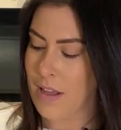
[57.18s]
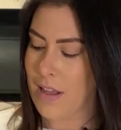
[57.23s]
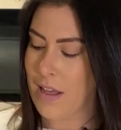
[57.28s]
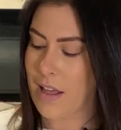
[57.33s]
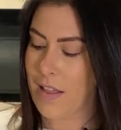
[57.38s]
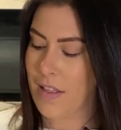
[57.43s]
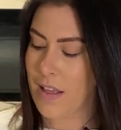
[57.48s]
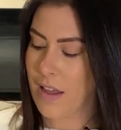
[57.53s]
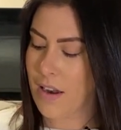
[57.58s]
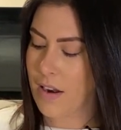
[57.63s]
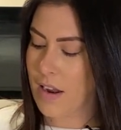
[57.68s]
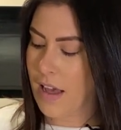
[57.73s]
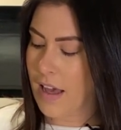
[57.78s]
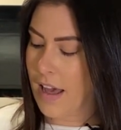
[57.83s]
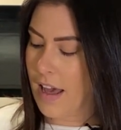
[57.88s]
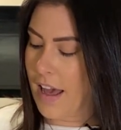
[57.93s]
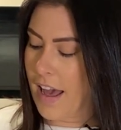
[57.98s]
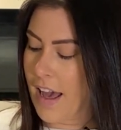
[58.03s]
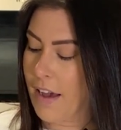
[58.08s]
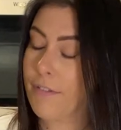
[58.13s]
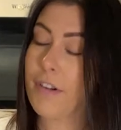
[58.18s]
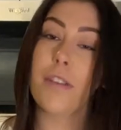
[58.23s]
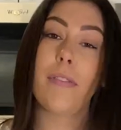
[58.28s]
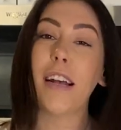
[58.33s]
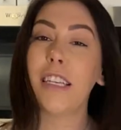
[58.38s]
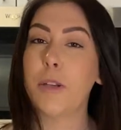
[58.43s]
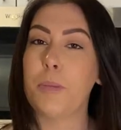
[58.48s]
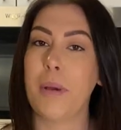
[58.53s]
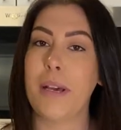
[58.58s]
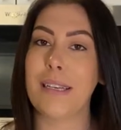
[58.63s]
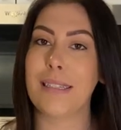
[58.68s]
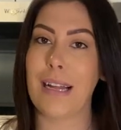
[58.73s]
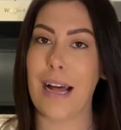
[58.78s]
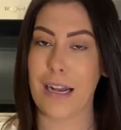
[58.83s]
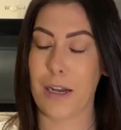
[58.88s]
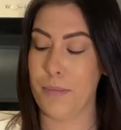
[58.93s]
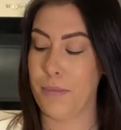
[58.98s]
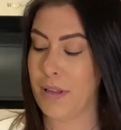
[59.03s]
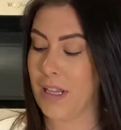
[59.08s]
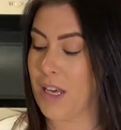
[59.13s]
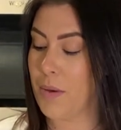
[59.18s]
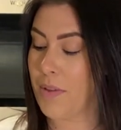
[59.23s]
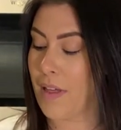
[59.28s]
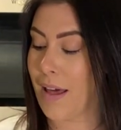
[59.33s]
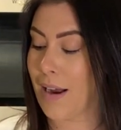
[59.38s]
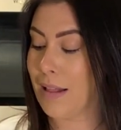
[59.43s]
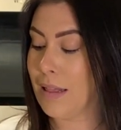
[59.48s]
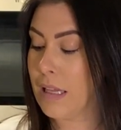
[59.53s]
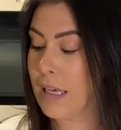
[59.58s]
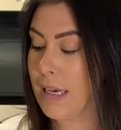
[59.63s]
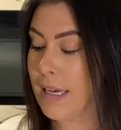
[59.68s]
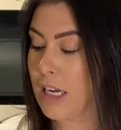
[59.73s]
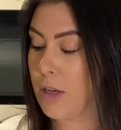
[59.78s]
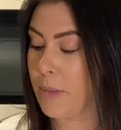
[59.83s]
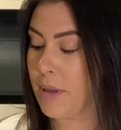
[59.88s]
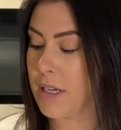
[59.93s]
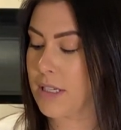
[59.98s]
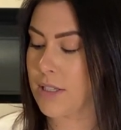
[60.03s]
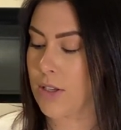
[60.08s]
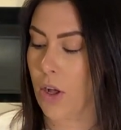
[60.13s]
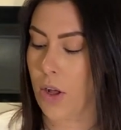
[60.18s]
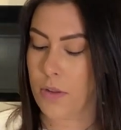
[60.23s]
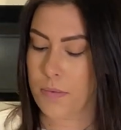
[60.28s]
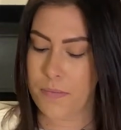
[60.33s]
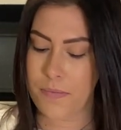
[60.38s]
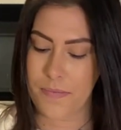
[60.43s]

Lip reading: And then every recipe is not complete without a little bit of salt.